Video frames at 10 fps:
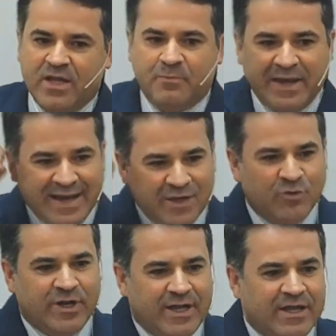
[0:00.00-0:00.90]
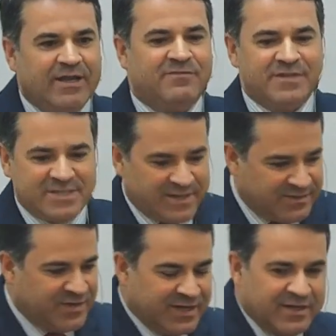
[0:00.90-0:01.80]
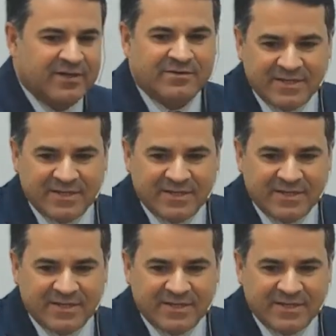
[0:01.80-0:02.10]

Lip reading: The kids has to play with him